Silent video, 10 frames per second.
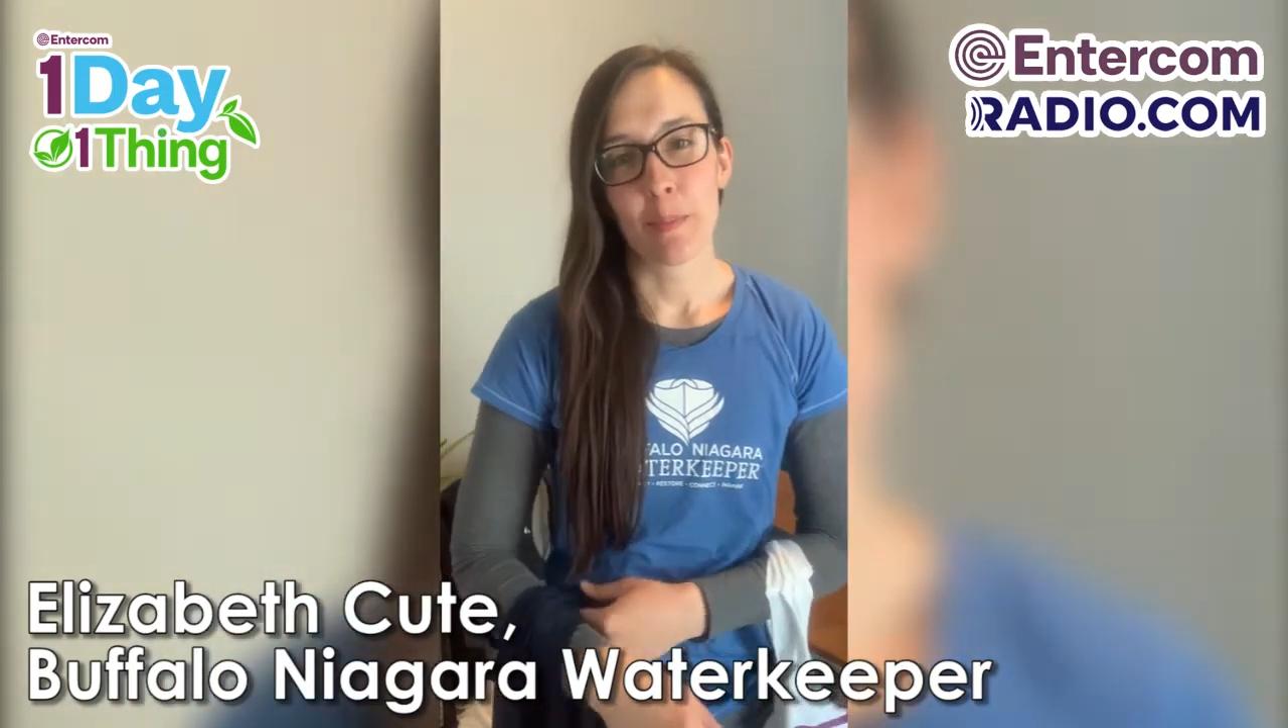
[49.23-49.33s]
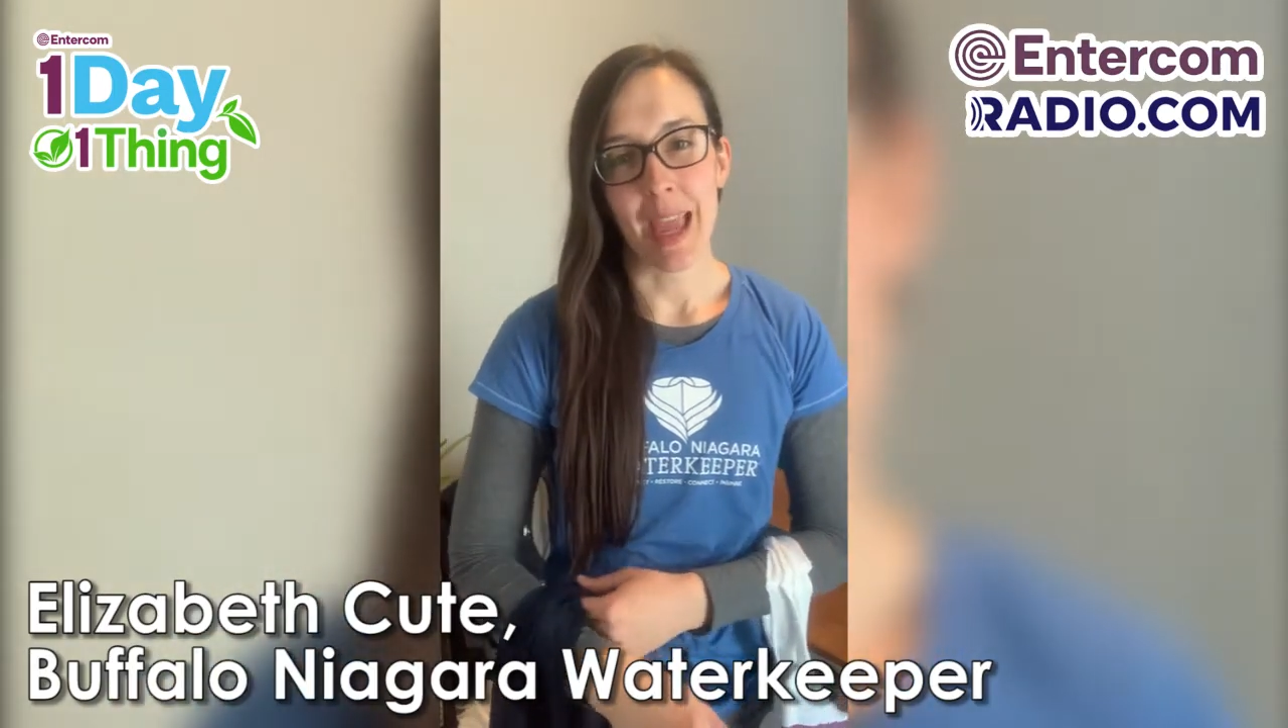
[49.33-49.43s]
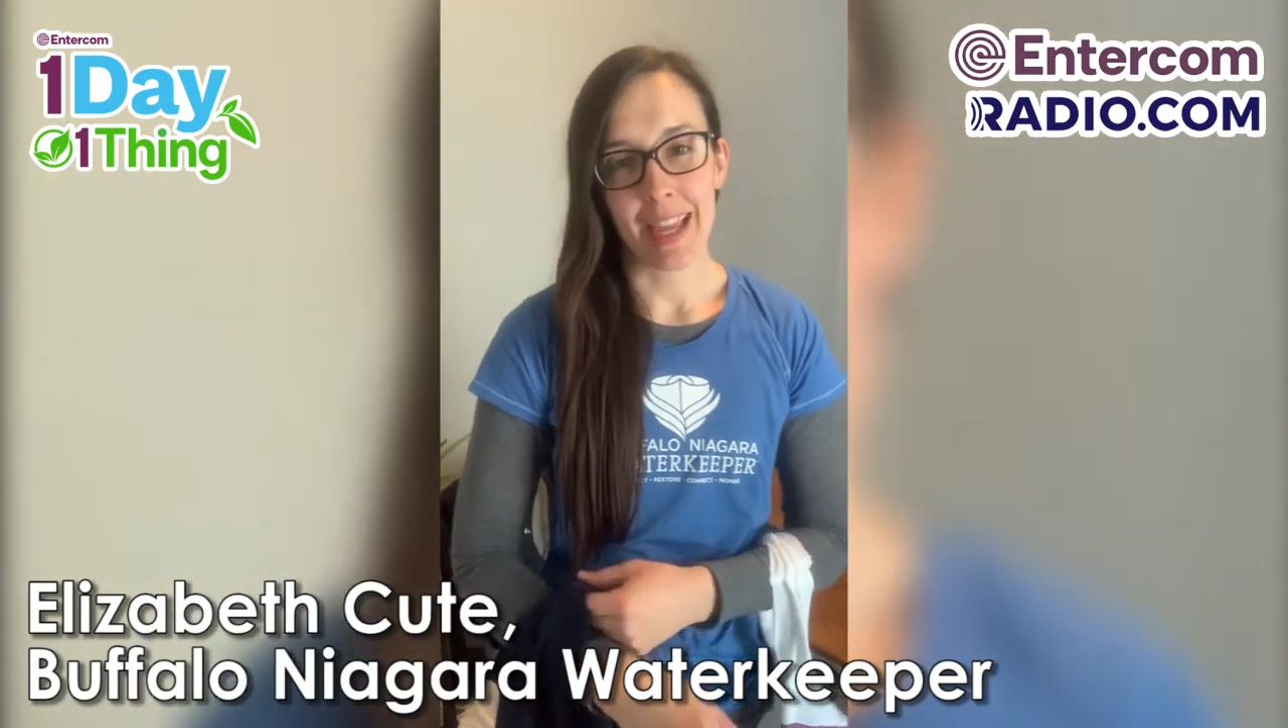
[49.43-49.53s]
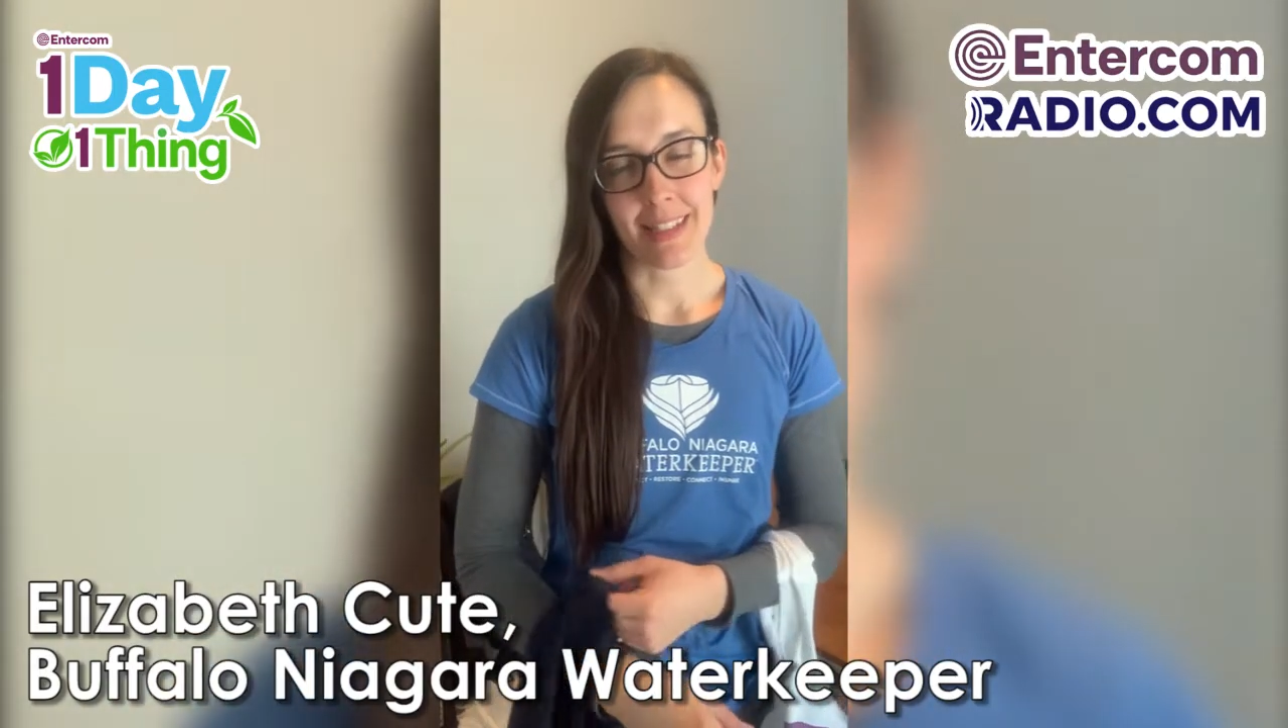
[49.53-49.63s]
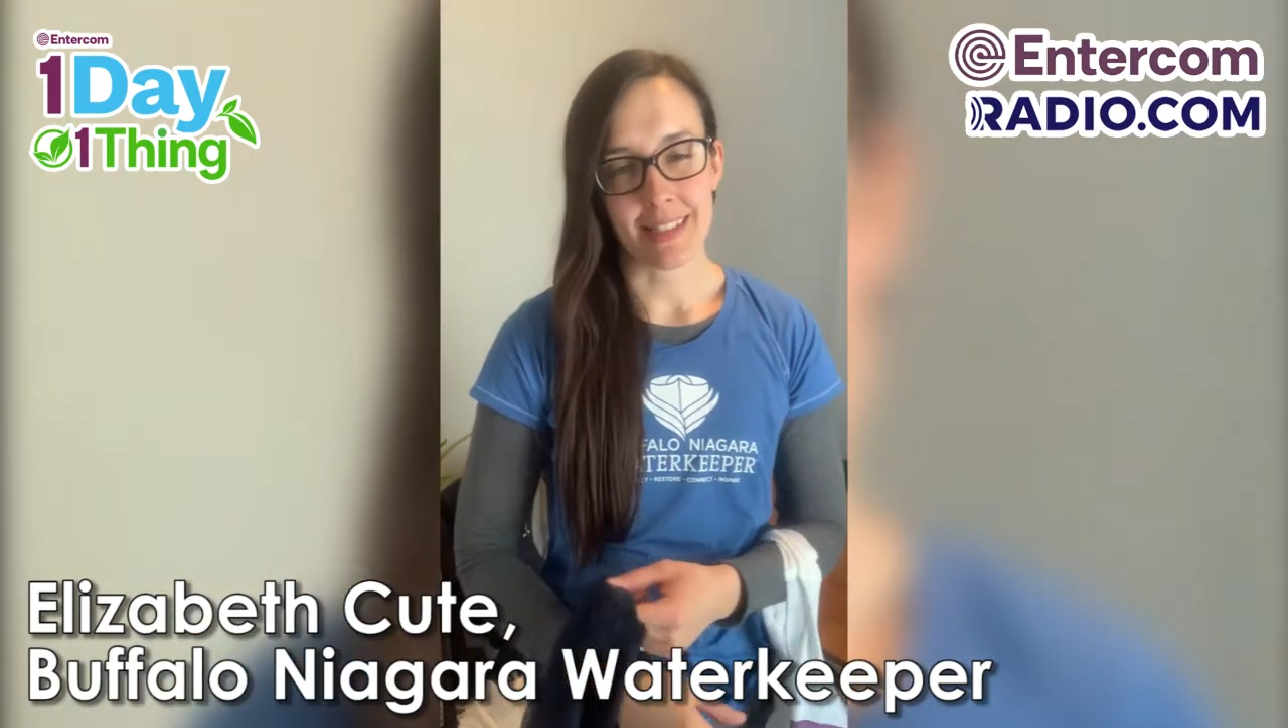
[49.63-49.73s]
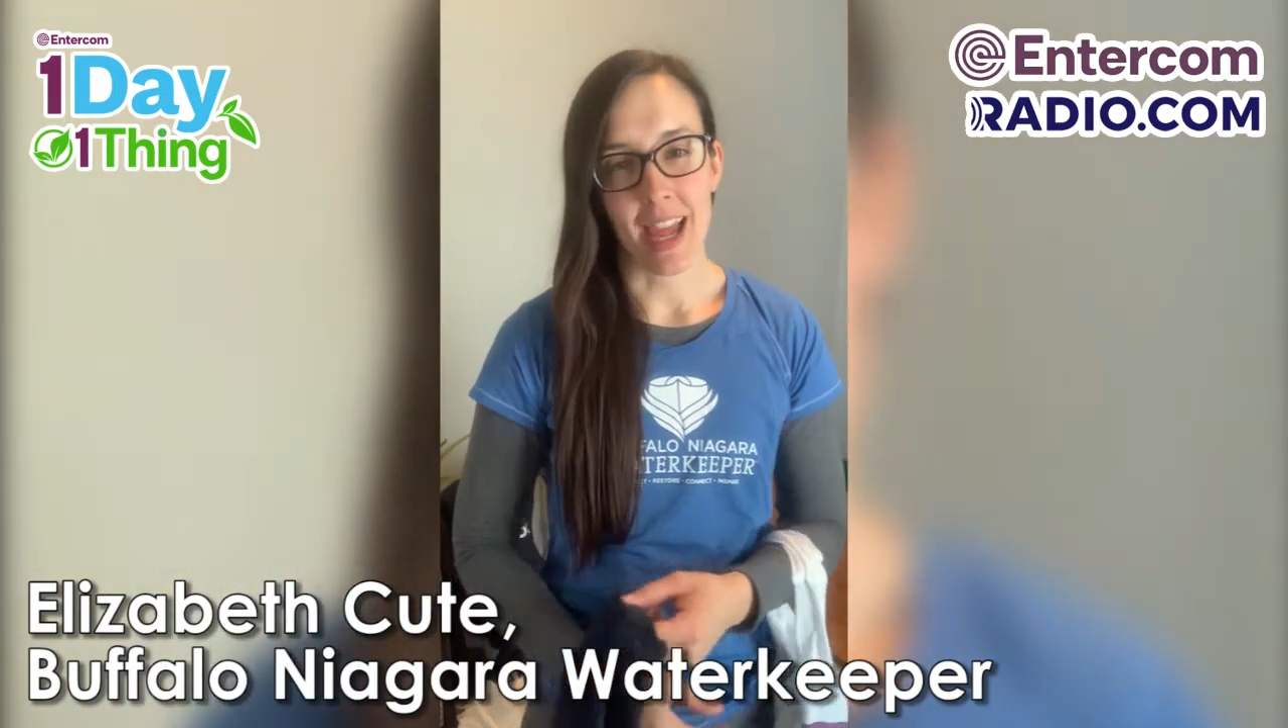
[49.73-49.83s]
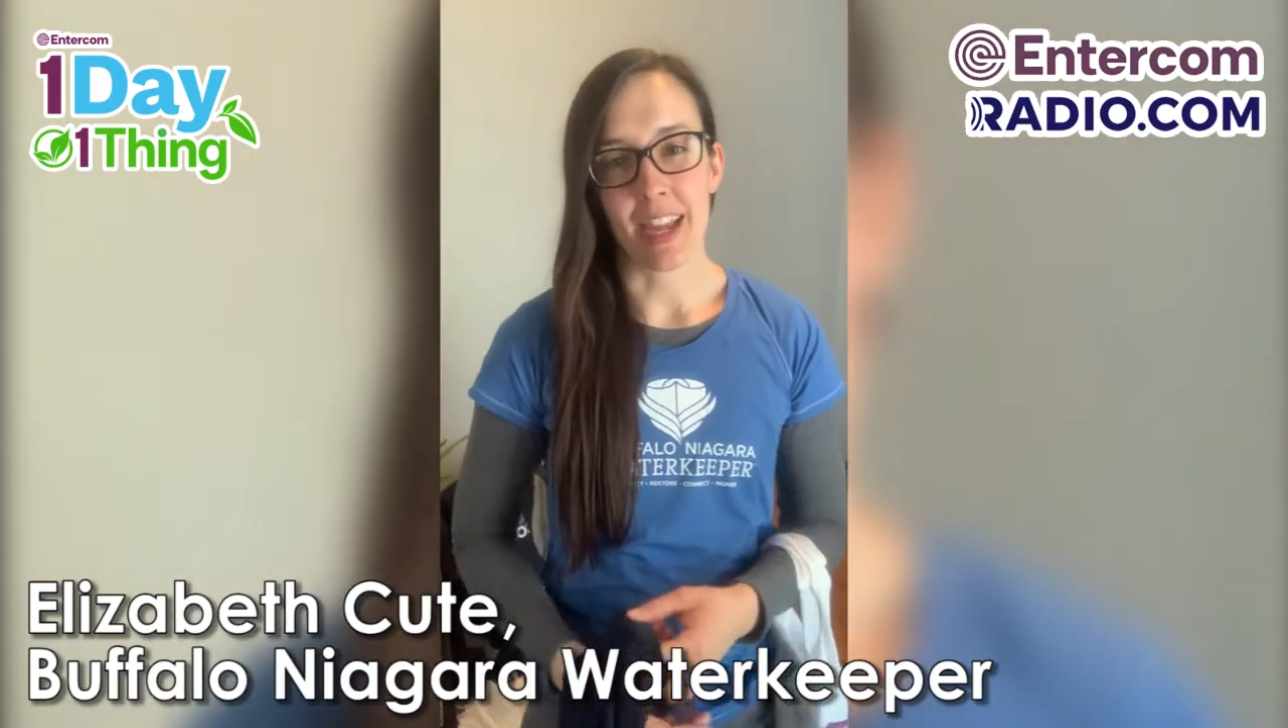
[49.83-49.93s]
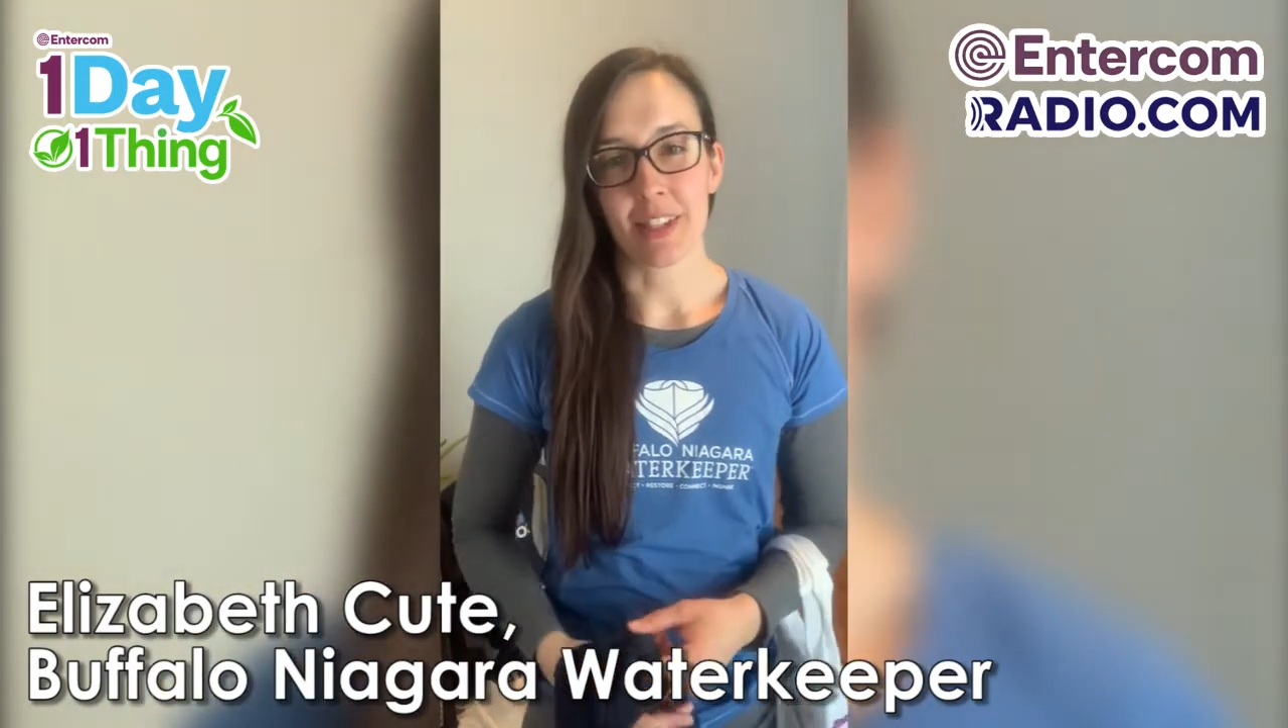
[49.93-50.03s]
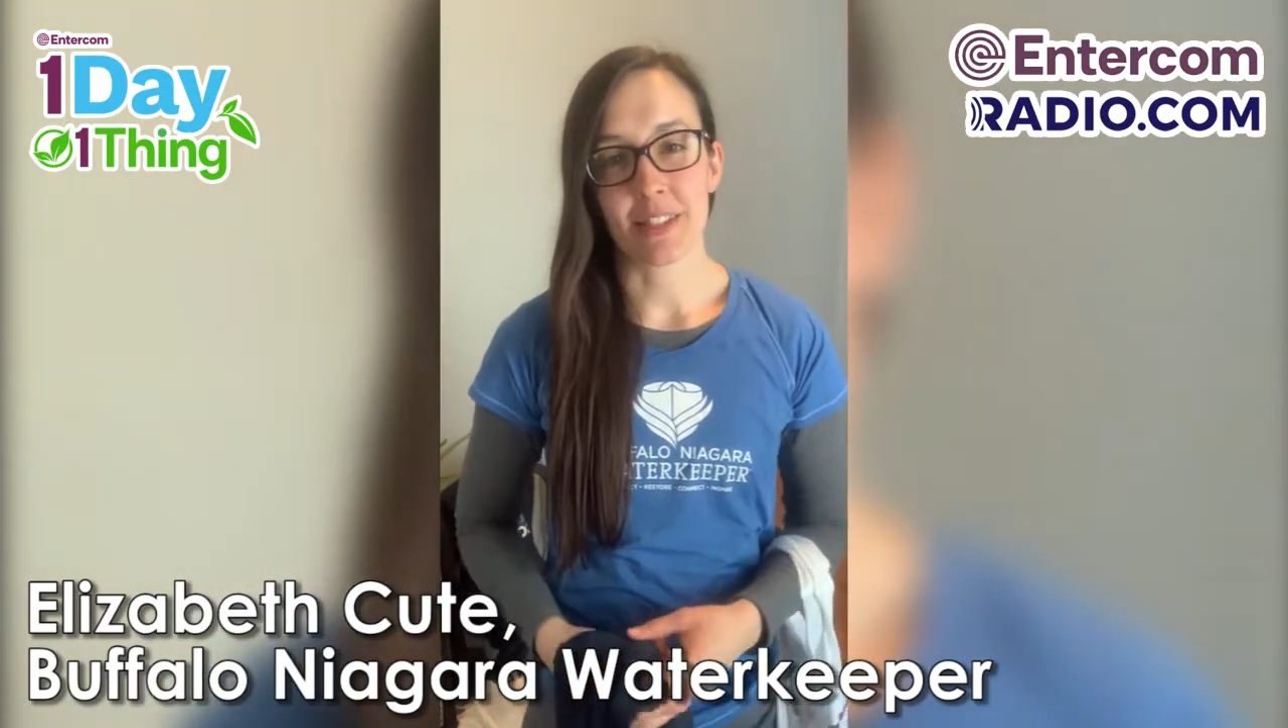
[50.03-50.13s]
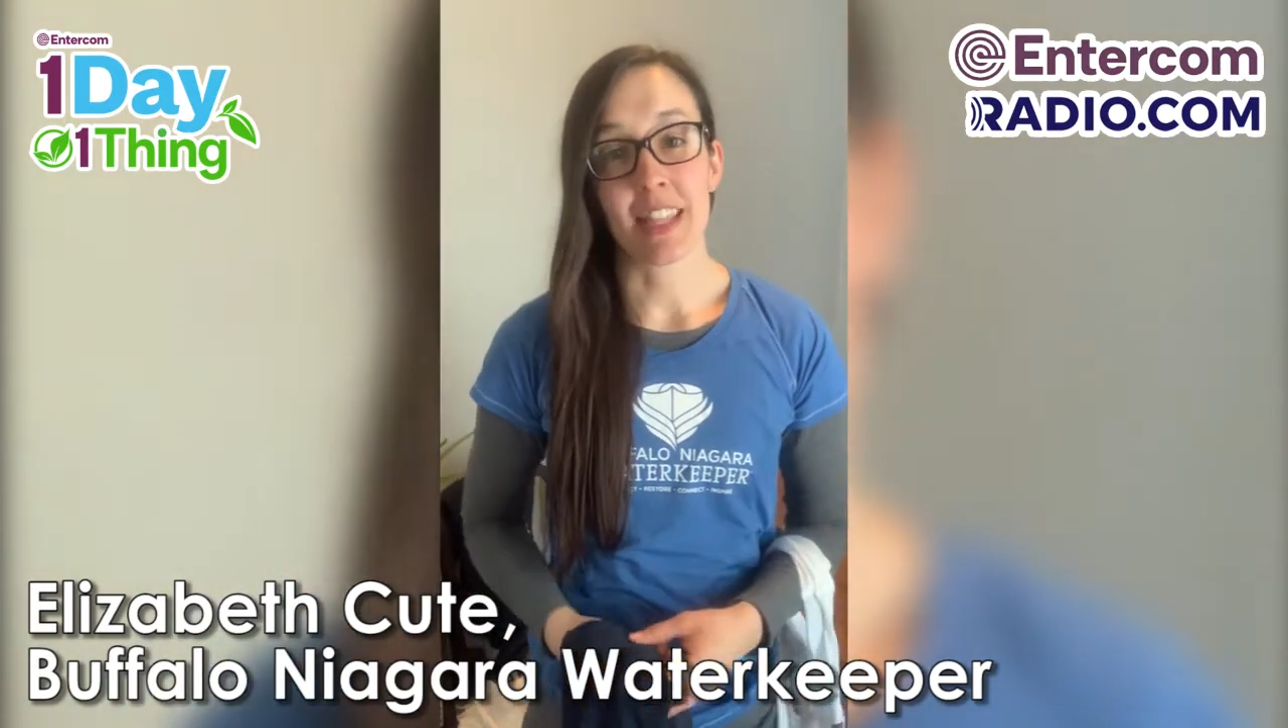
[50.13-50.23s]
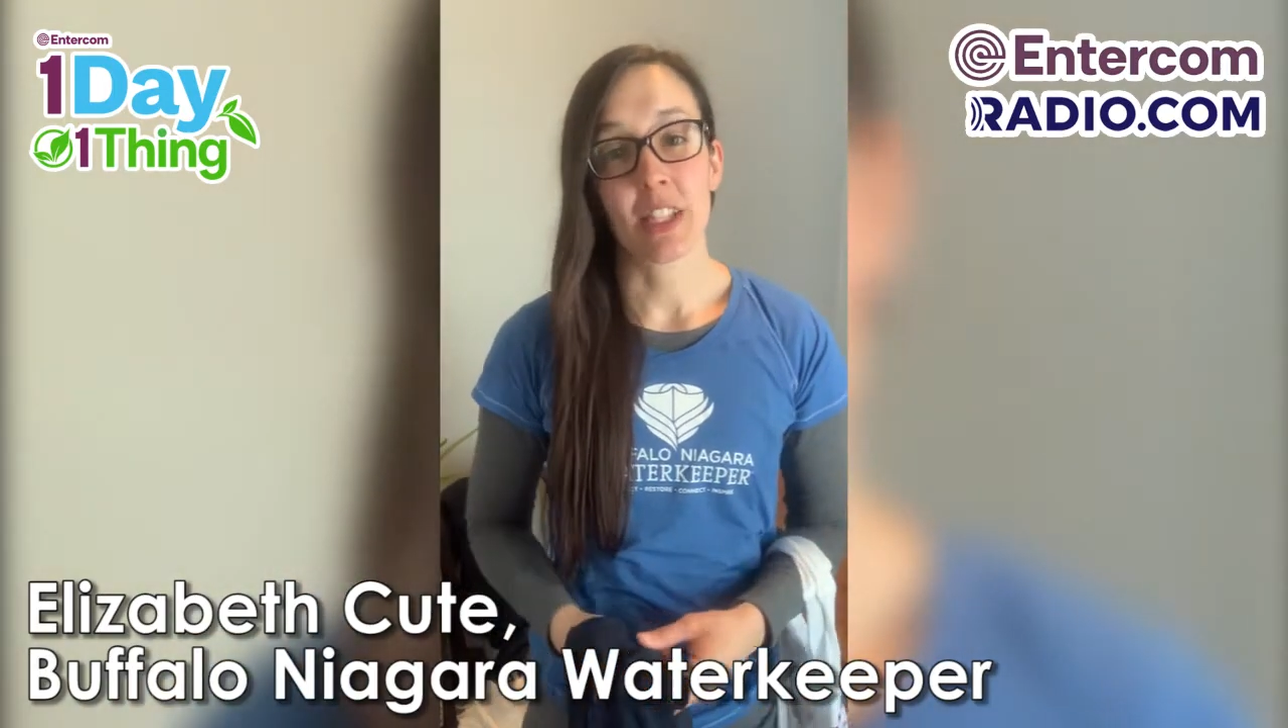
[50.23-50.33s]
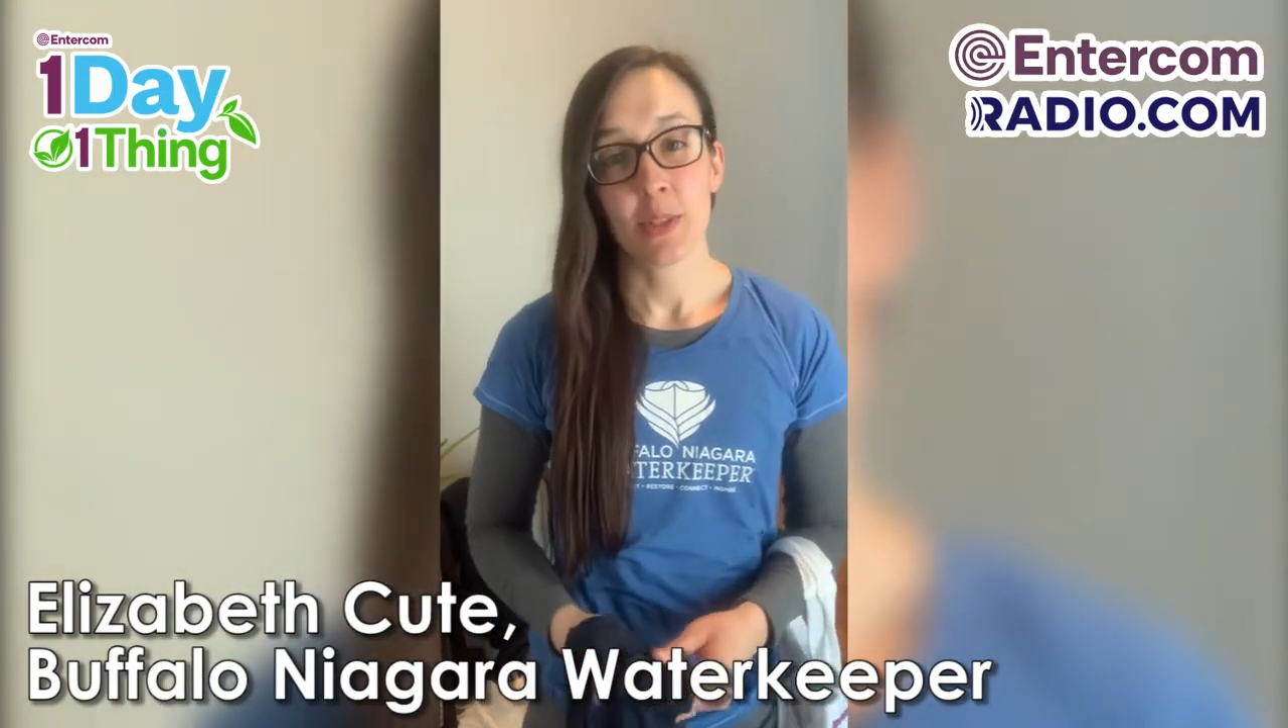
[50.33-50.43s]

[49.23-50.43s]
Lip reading: bag styles that